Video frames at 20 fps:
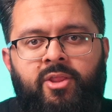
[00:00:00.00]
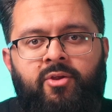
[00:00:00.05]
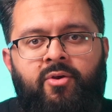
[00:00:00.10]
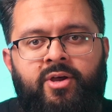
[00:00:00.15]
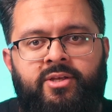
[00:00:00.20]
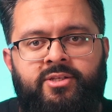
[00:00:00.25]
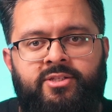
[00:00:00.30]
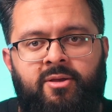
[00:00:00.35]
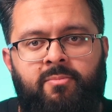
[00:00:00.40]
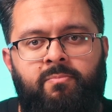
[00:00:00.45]
But there
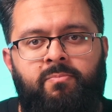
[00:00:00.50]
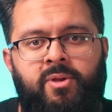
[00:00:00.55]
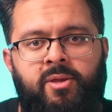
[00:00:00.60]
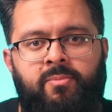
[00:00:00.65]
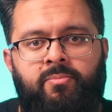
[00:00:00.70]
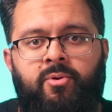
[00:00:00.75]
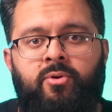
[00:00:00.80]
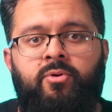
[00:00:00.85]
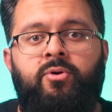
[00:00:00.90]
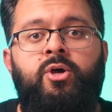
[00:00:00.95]
are some
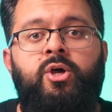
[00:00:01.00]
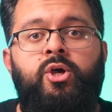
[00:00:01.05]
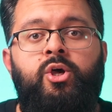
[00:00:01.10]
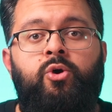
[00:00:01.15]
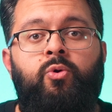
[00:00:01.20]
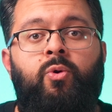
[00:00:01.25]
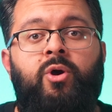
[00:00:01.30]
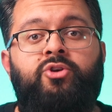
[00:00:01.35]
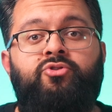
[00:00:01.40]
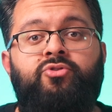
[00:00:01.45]
people
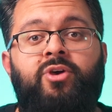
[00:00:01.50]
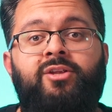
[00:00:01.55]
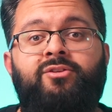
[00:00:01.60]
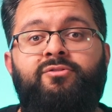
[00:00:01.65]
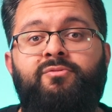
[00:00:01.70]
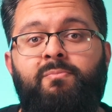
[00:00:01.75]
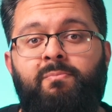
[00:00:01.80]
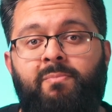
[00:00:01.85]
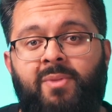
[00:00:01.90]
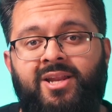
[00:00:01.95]
who are trying
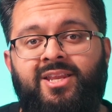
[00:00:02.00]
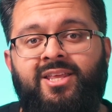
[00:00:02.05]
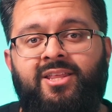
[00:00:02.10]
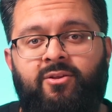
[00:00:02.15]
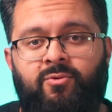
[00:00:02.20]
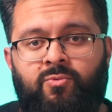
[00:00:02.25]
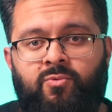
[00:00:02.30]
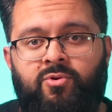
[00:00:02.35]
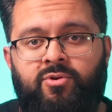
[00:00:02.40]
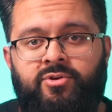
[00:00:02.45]
to muddy
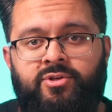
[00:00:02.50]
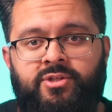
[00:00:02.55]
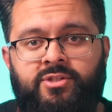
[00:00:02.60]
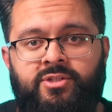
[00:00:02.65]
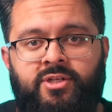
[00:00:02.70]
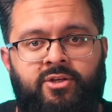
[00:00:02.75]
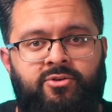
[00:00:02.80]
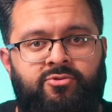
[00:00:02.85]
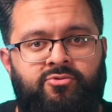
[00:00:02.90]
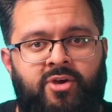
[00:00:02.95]
the
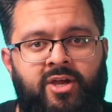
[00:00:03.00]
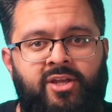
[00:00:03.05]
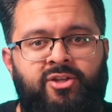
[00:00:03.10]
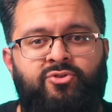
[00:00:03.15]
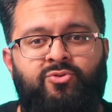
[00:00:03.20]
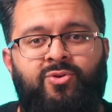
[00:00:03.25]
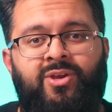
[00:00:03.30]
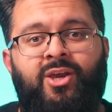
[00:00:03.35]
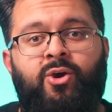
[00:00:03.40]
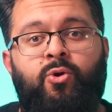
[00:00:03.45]
waters and trying
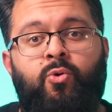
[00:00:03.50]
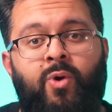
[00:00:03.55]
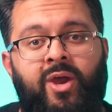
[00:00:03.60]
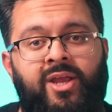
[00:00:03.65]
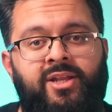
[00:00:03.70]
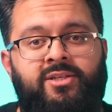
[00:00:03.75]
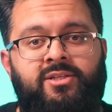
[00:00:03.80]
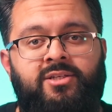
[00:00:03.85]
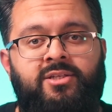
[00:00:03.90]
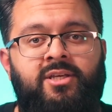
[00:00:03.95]
to
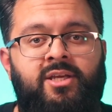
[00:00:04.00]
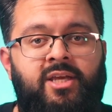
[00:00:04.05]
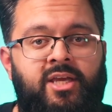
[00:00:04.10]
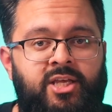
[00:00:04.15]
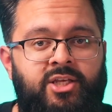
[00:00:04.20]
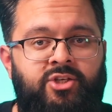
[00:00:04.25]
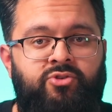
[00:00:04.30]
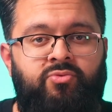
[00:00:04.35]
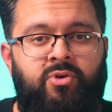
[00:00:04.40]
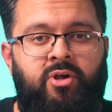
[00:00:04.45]
equate
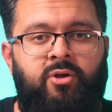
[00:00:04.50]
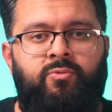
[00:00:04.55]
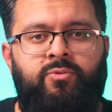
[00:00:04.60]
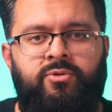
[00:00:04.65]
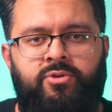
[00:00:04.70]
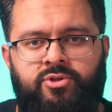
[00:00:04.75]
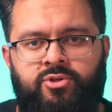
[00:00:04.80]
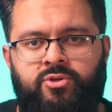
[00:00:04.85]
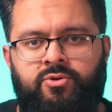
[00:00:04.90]
Israel with